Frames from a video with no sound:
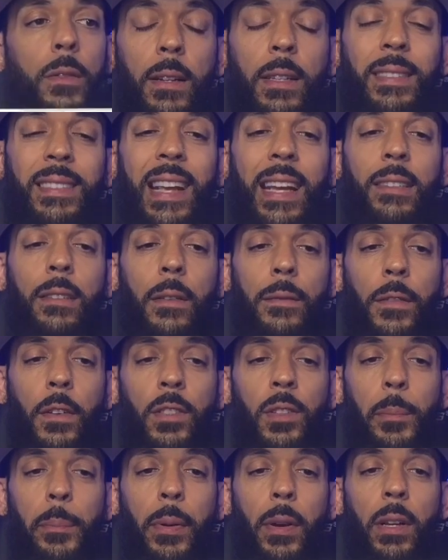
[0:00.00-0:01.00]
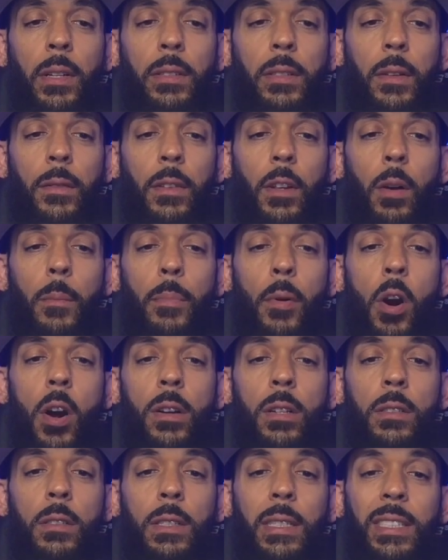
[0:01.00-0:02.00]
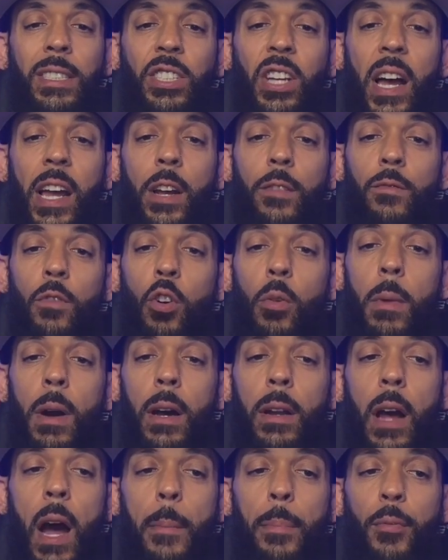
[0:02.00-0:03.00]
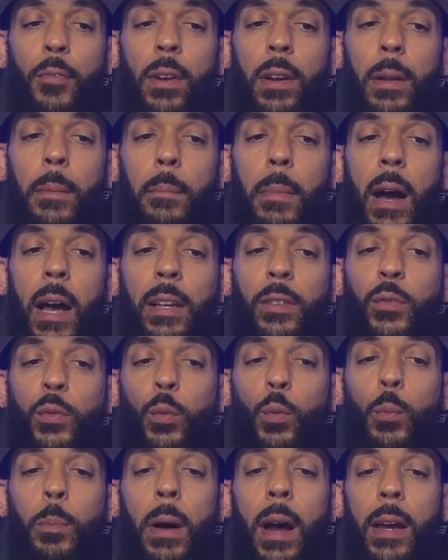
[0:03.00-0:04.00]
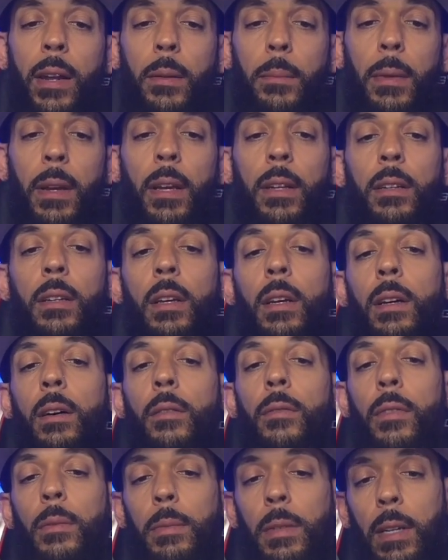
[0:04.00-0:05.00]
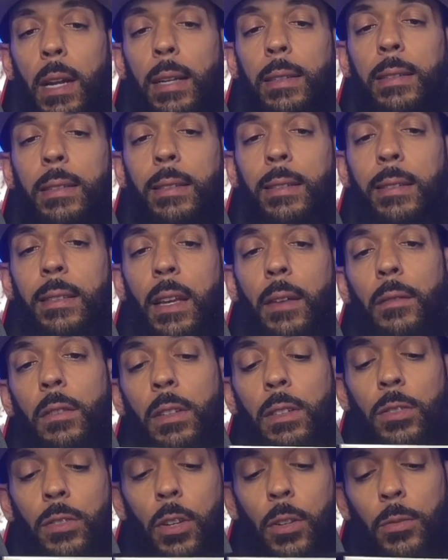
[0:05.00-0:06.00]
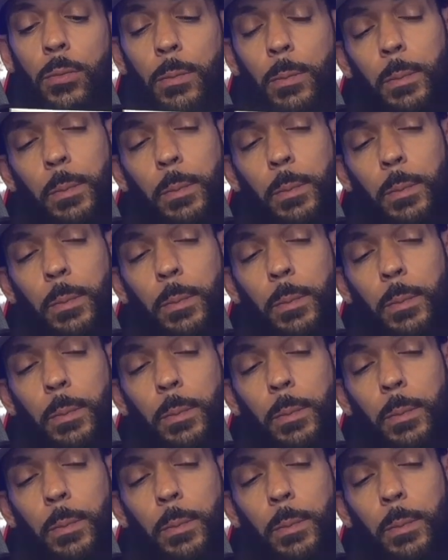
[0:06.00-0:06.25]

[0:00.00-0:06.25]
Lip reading: This has the first appearance of Leopardon, the giant robot operated by Spider-Man from the 1970 show.